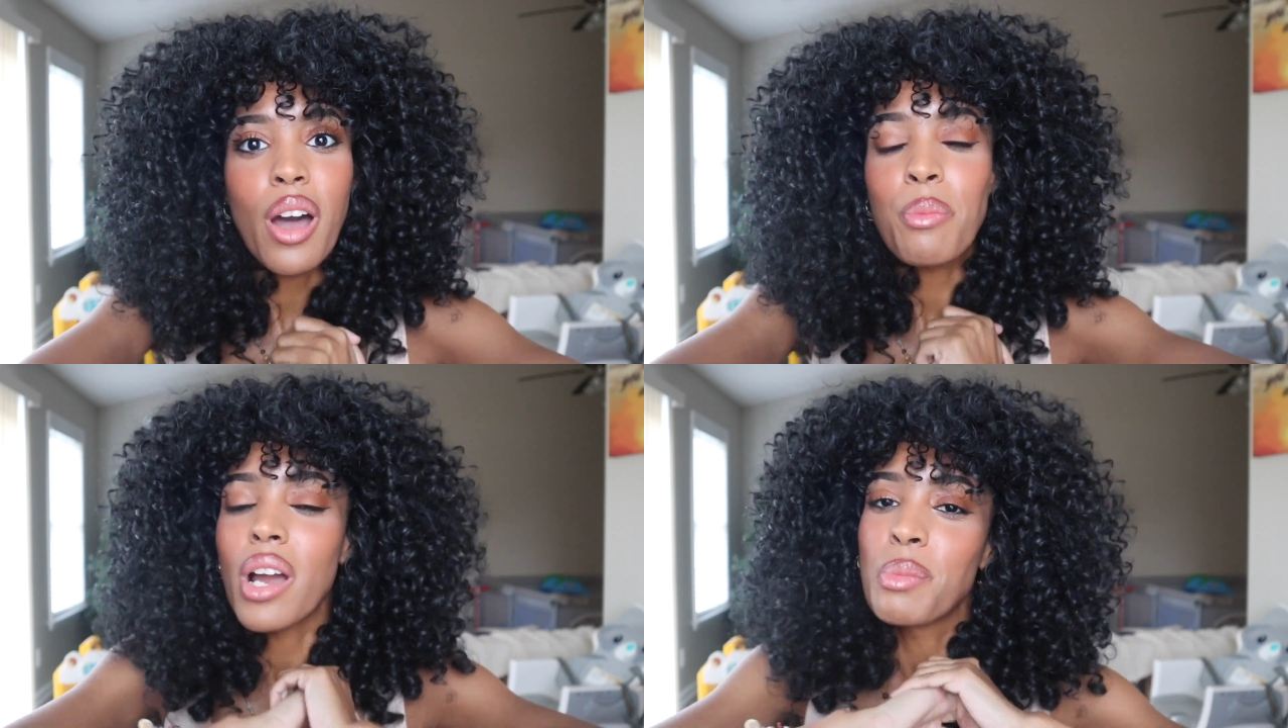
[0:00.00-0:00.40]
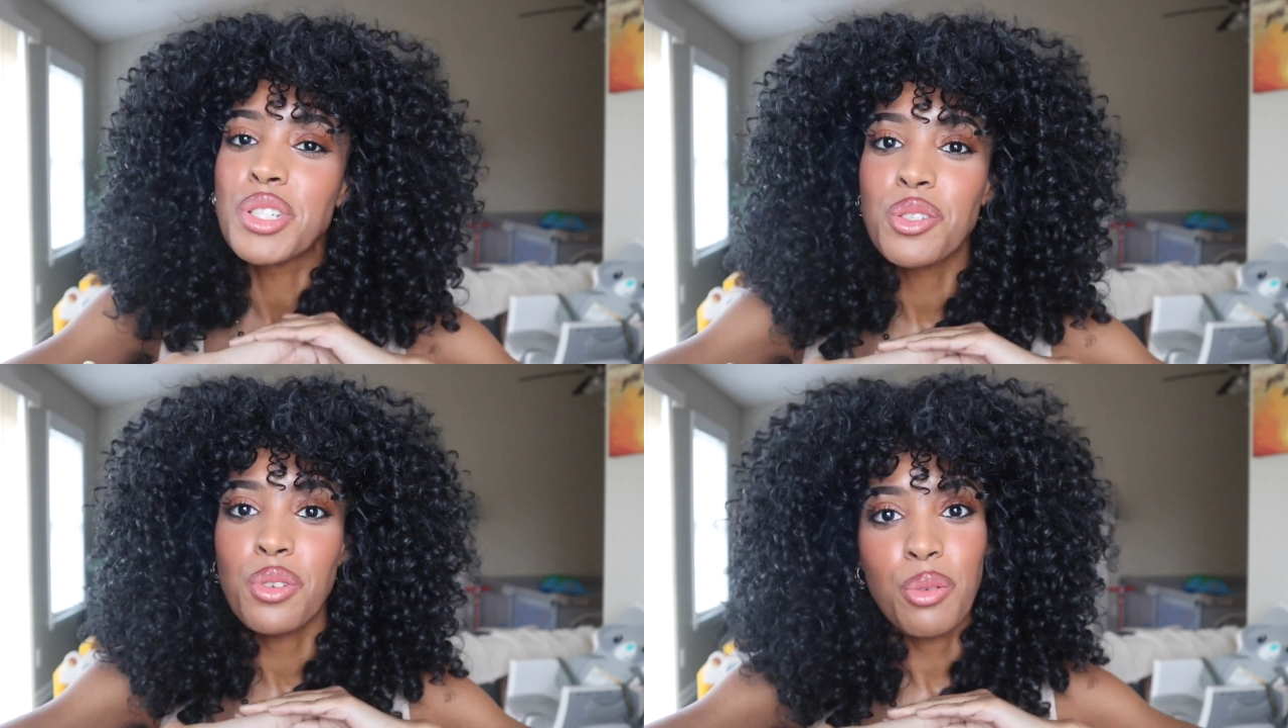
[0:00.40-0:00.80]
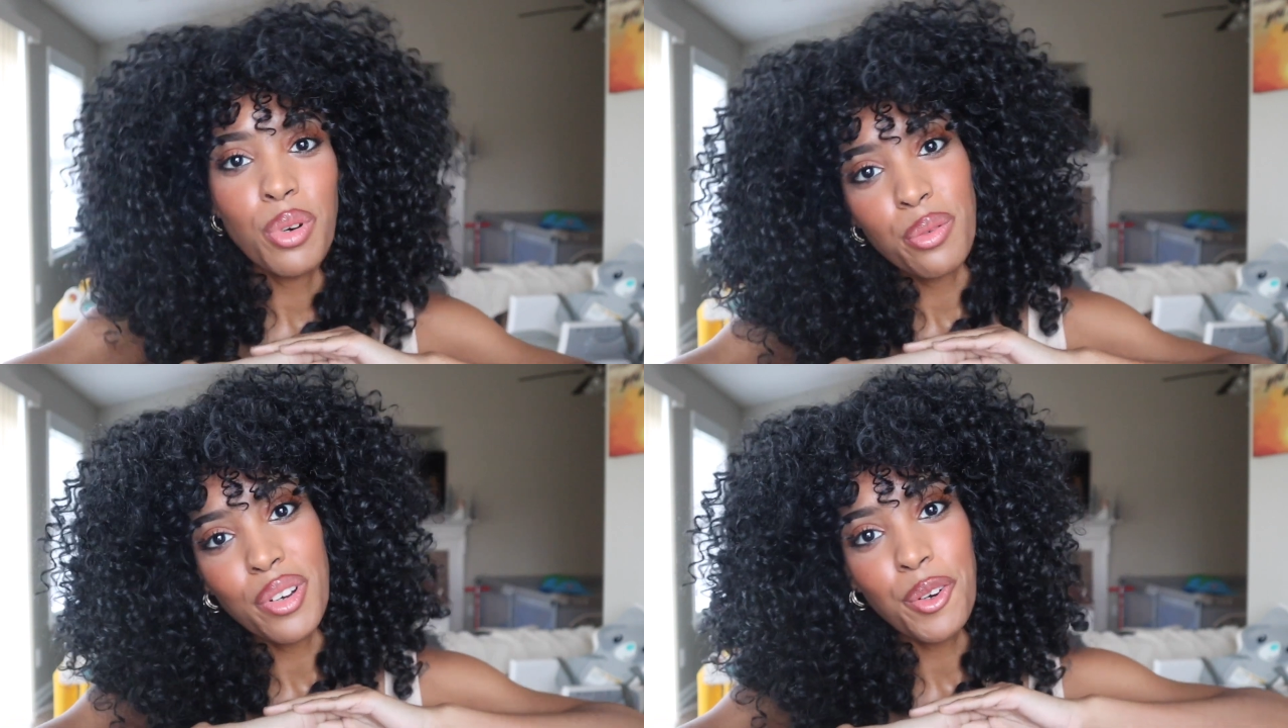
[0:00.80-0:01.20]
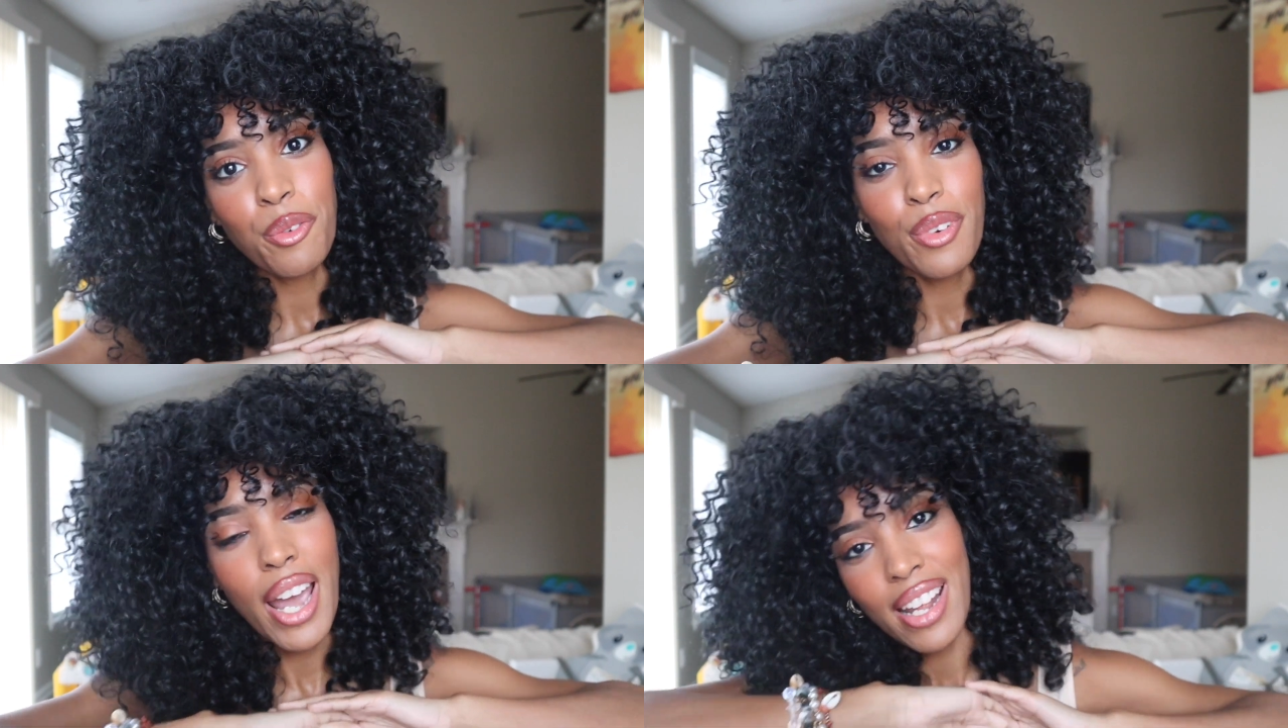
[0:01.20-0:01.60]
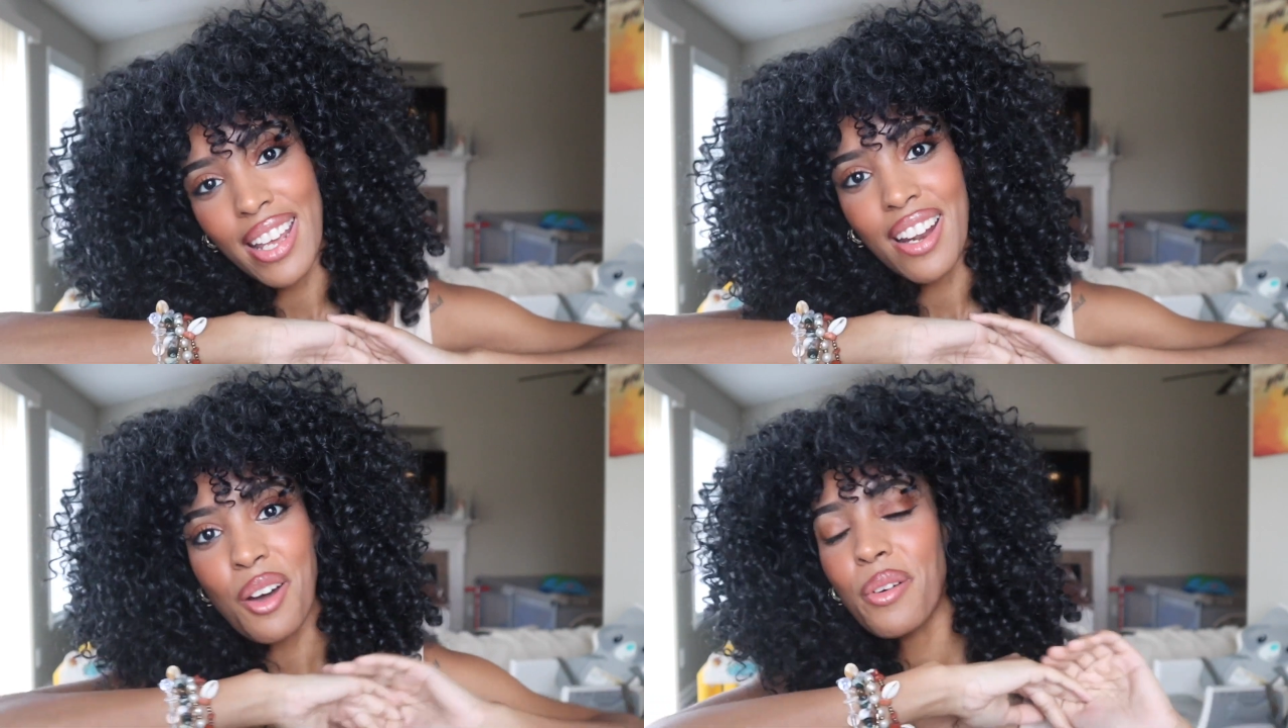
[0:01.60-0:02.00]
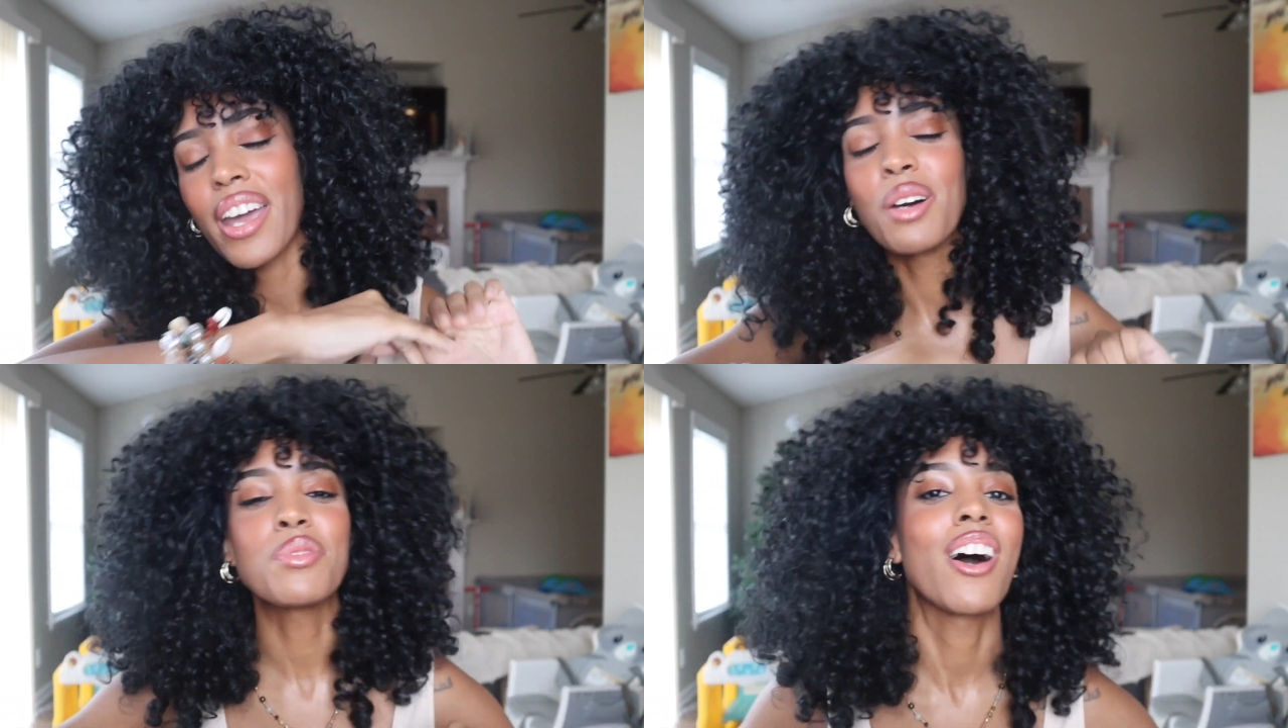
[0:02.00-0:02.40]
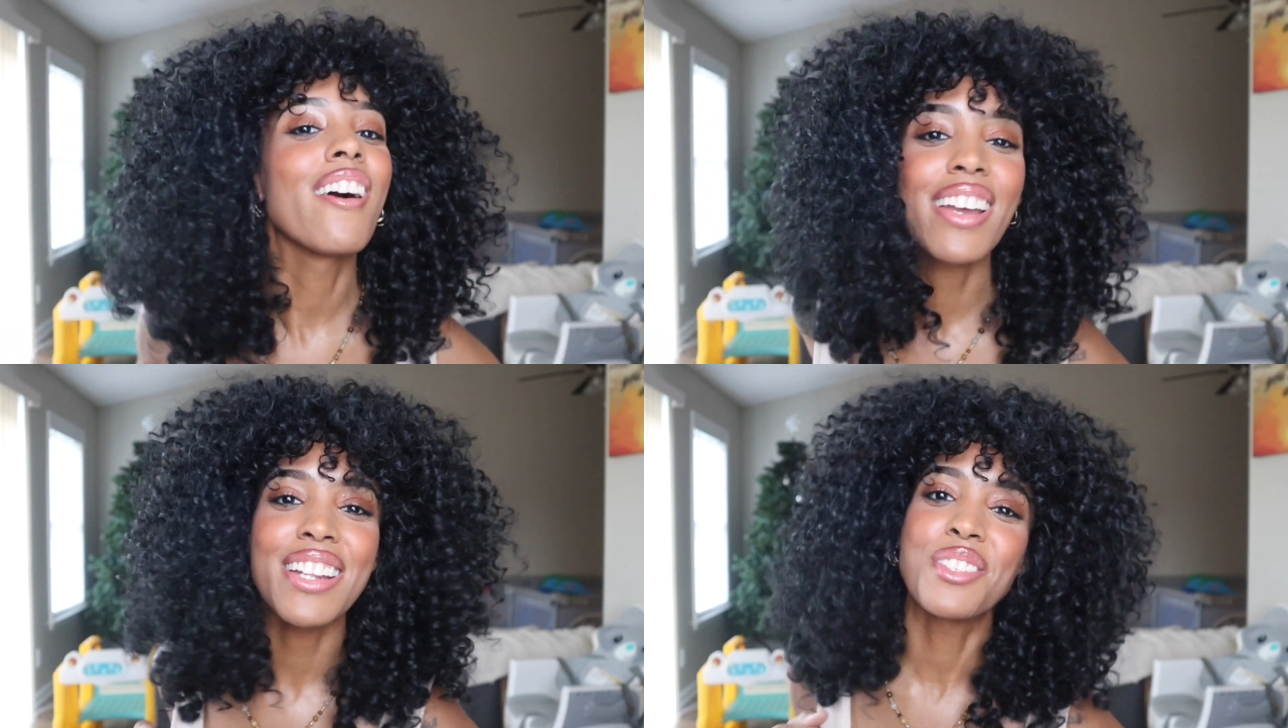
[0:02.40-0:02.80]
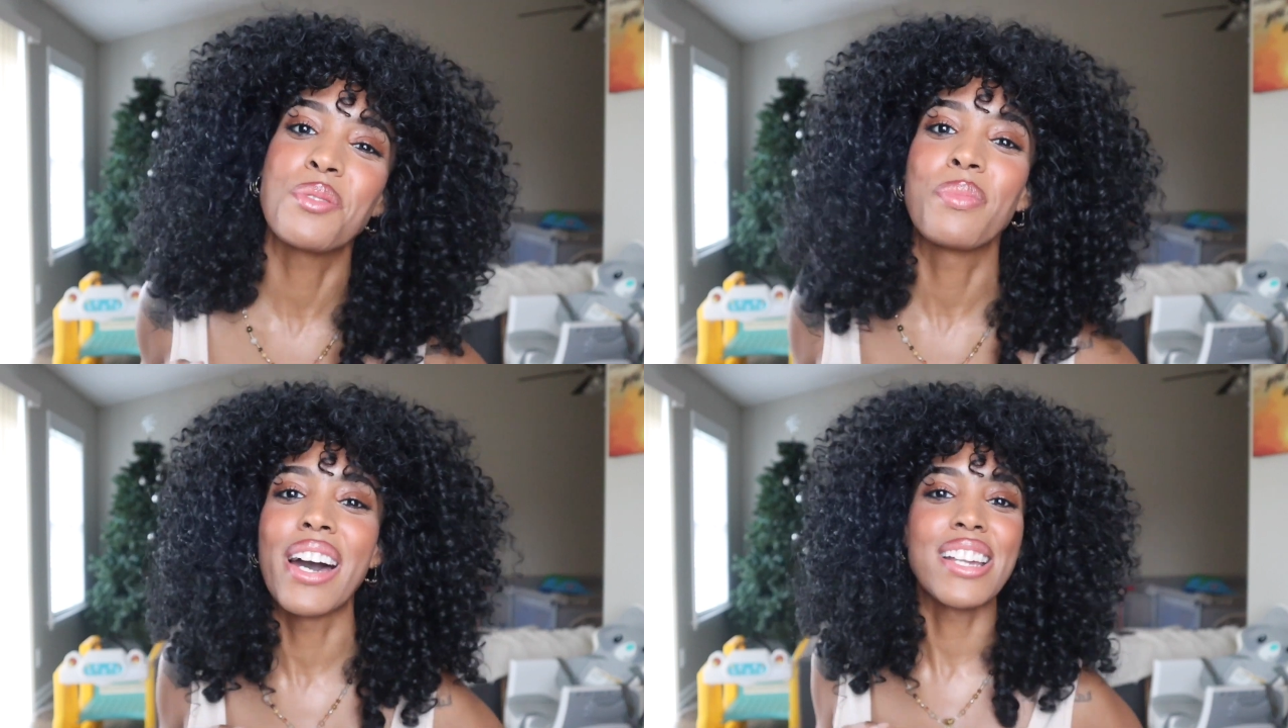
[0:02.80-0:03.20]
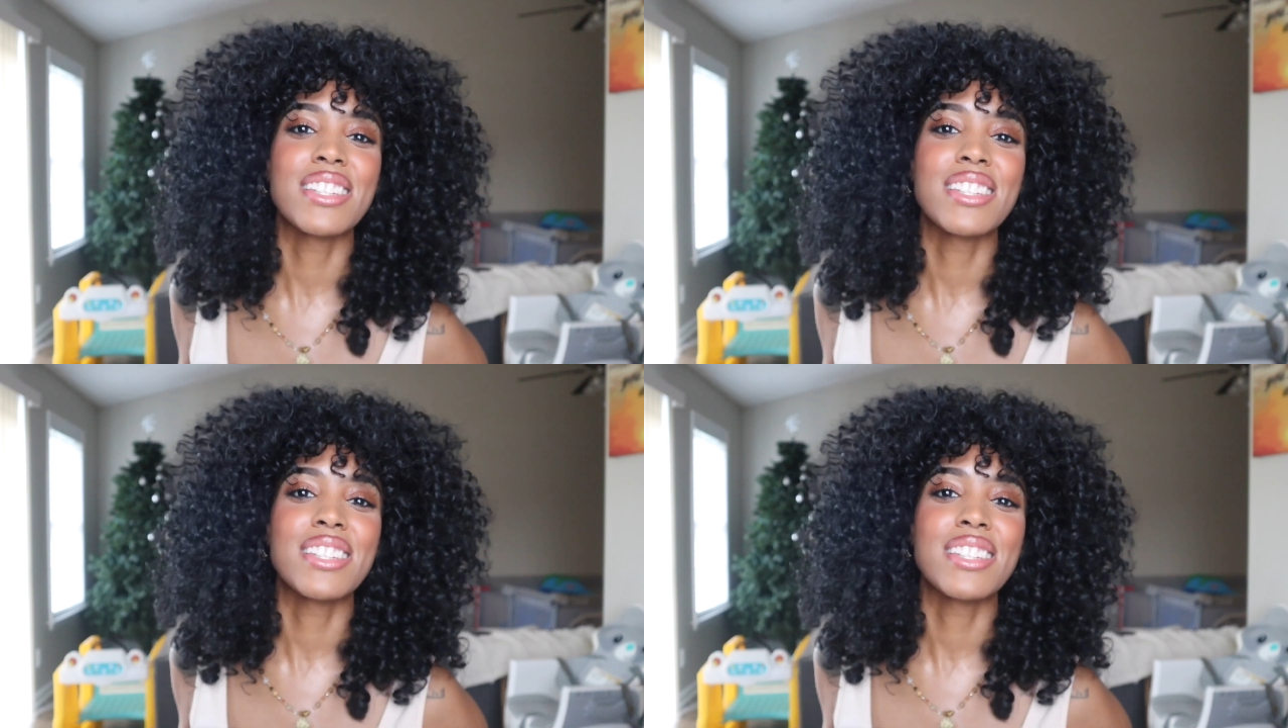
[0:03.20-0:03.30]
I promise you, you won't regret it. Okay, I'm talking too much.